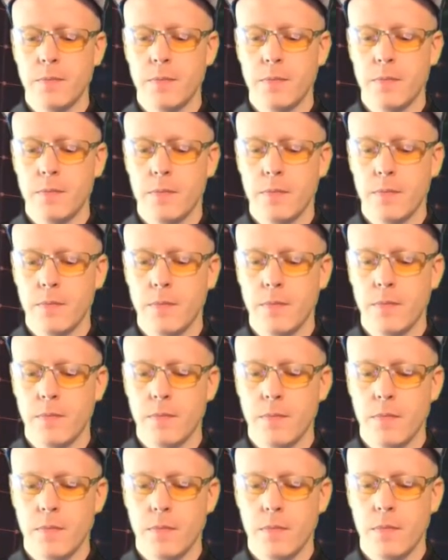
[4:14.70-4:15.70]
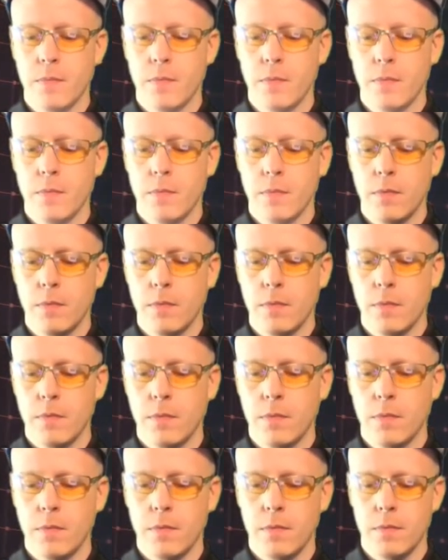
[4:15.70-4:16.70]

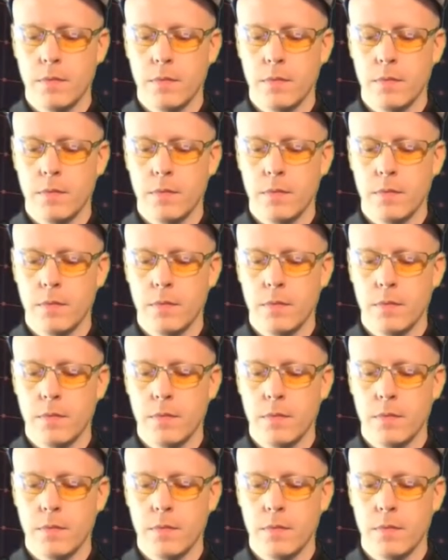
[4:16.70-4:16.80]
(silence)